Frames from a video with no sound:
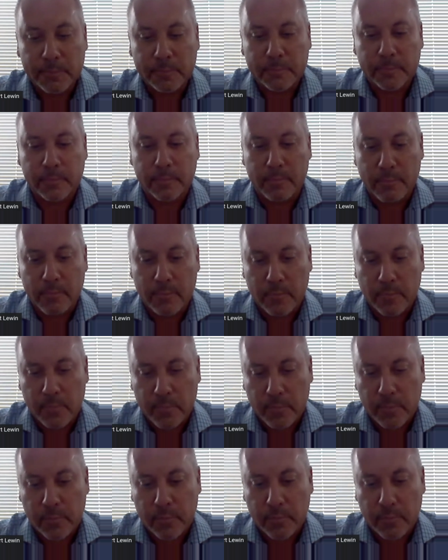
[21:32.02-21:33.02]

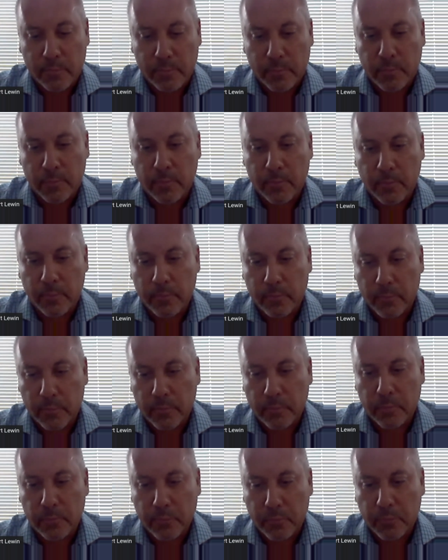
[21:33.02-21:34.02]

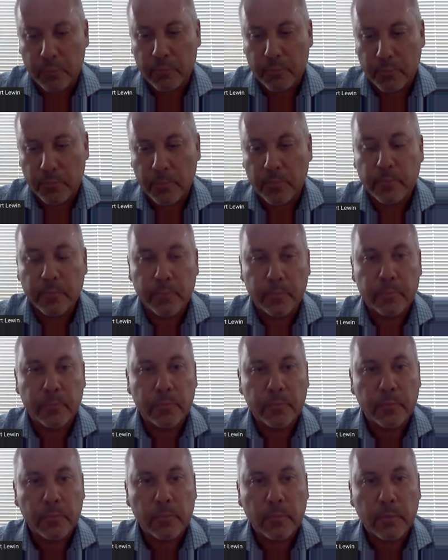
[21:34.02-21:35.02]

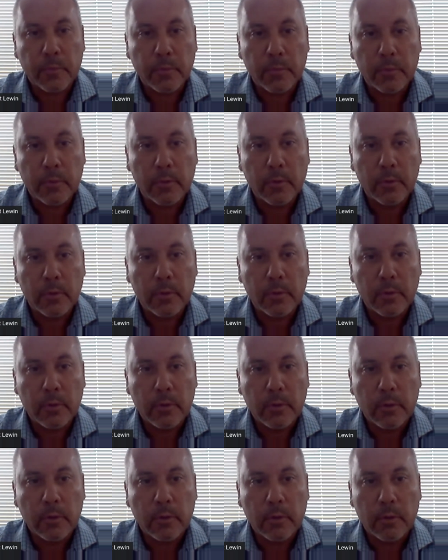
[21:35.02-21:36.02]

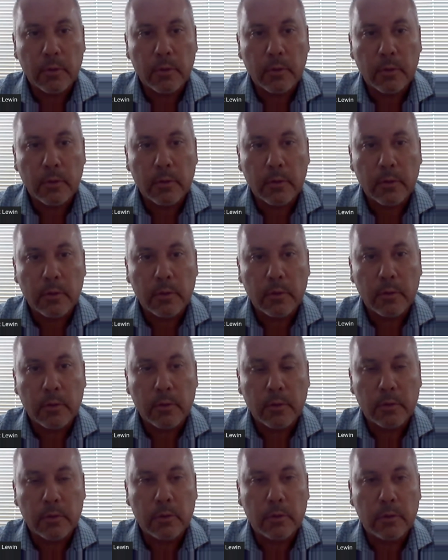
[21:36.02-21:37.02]

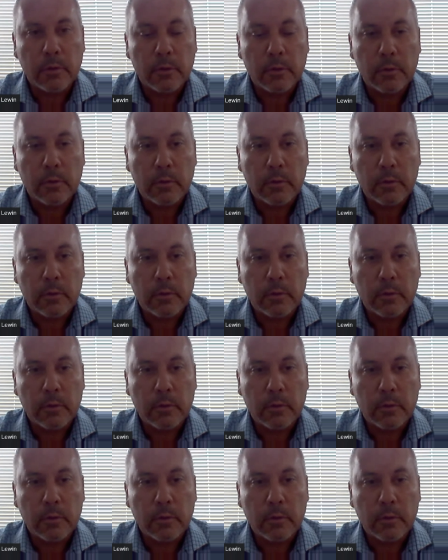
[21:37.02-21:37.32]
(silent)